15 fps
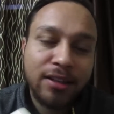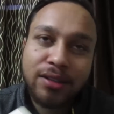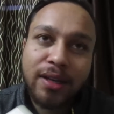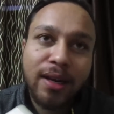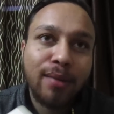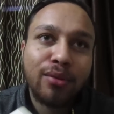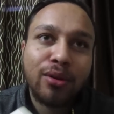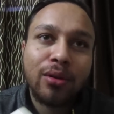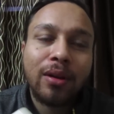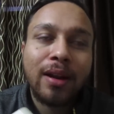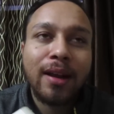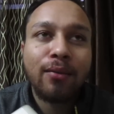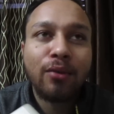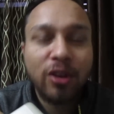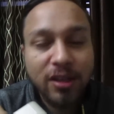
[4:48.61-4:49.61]
just came to know
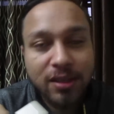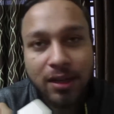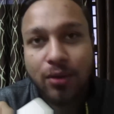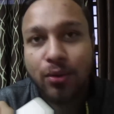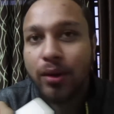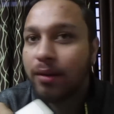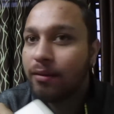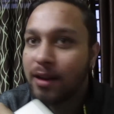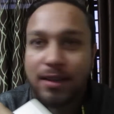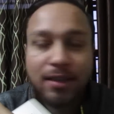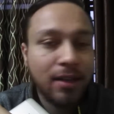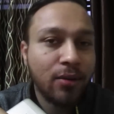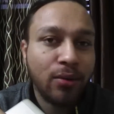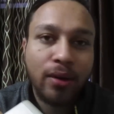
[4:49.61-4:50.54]
like what is he doing why is he